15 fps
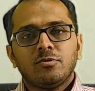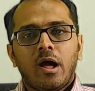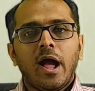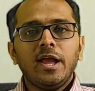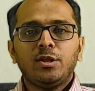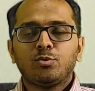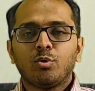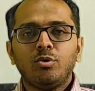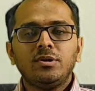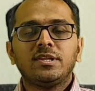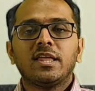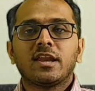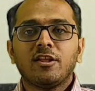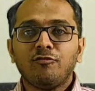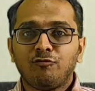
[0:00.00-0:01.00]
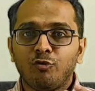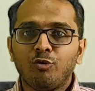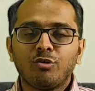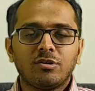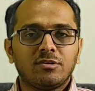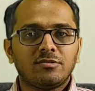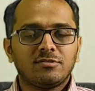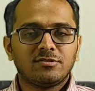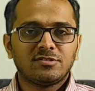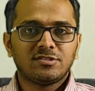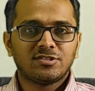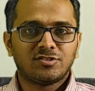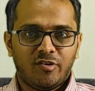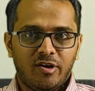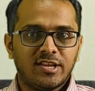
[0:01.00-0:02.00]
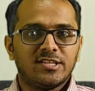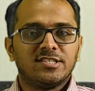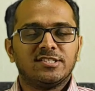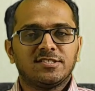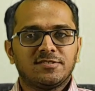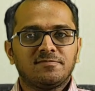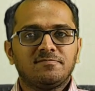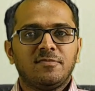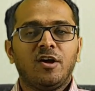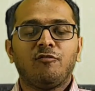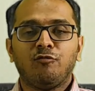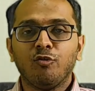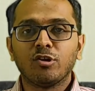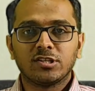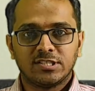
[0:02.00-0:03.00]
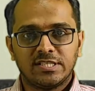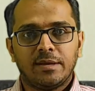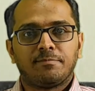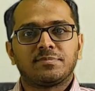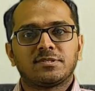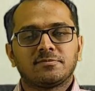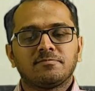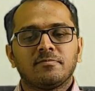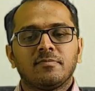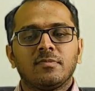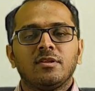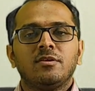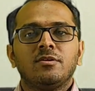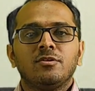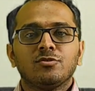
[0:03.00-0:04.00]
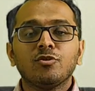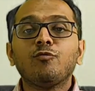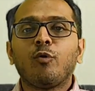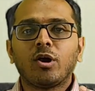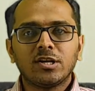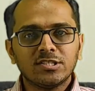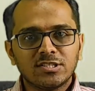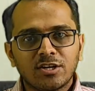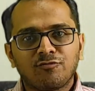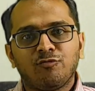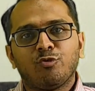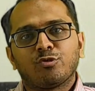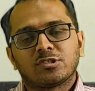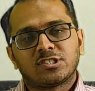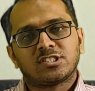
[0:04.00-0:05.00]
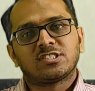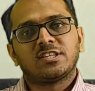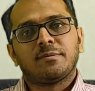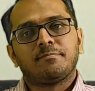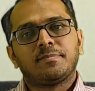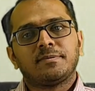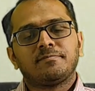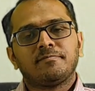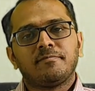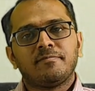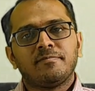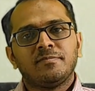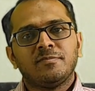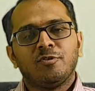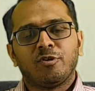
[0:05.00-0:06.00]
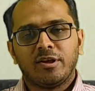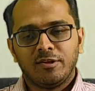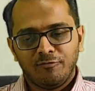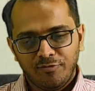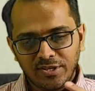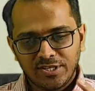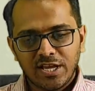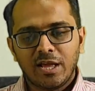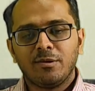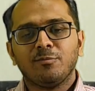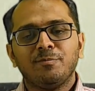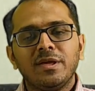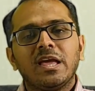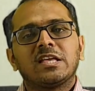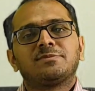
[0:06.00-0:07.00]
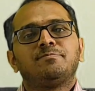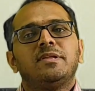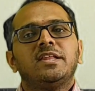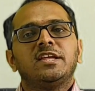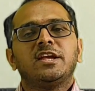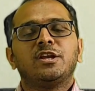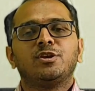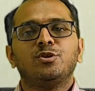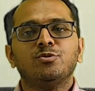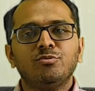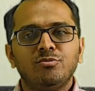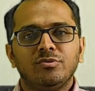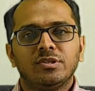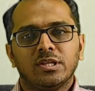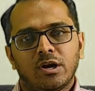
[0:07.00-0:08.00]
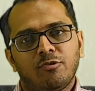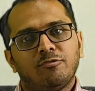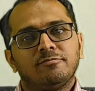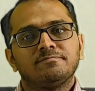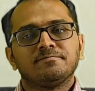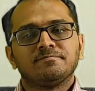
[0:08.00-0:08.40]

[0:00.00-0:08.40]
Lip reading: I told there are 4 strategies, 4 steps. So what is that 4th step? Okay, which I will be explaining it to you now.